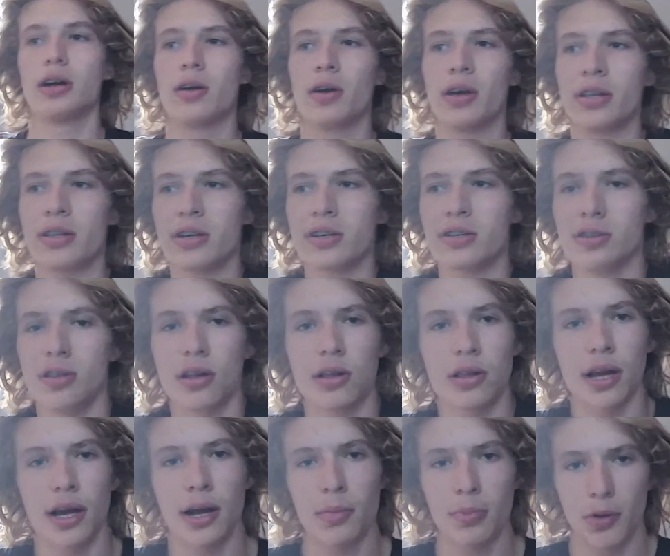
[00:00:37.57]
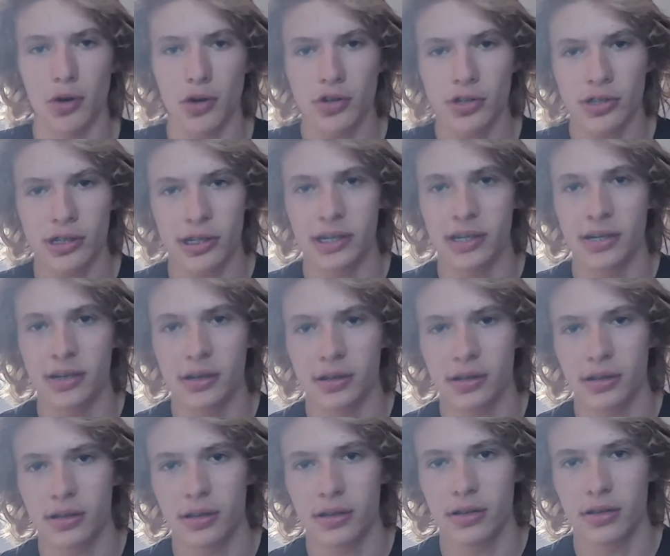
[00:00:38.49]
It doesn't look like a person.
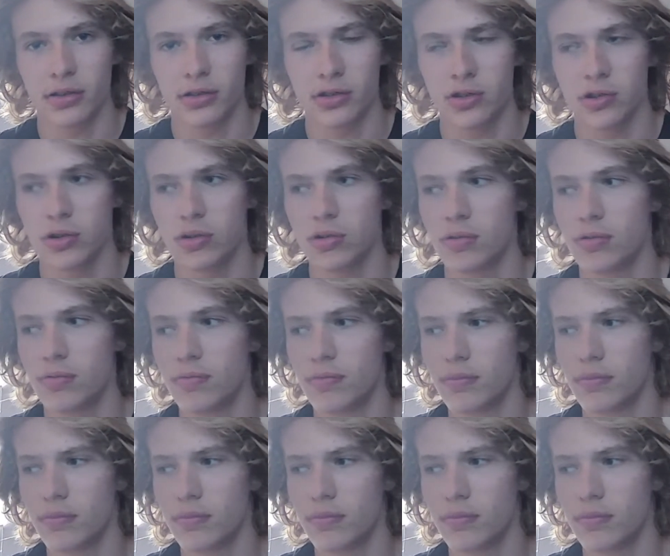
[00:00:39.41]
So,